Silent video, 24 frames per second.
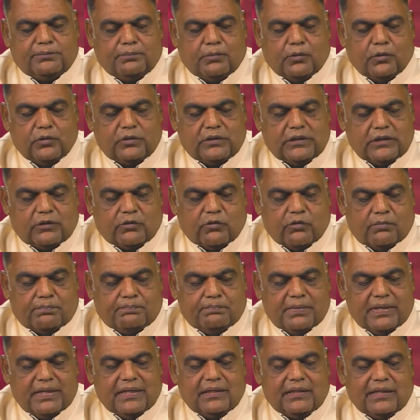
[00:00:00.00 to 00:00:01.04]
Sport
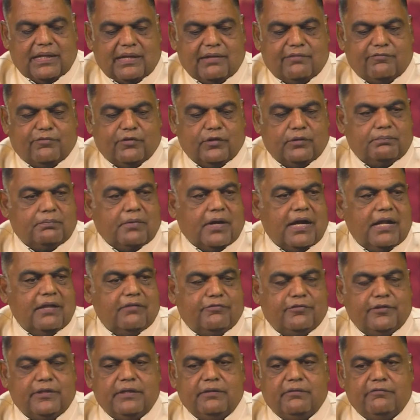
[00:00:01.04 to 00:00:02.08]
equipment like football
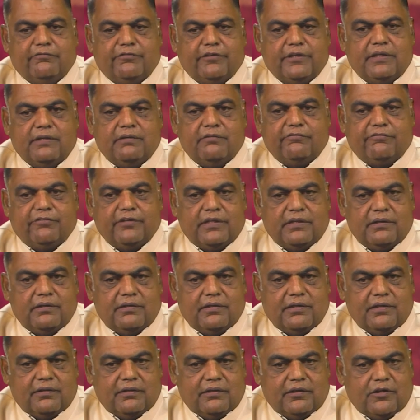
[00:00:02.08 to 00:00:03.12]
for the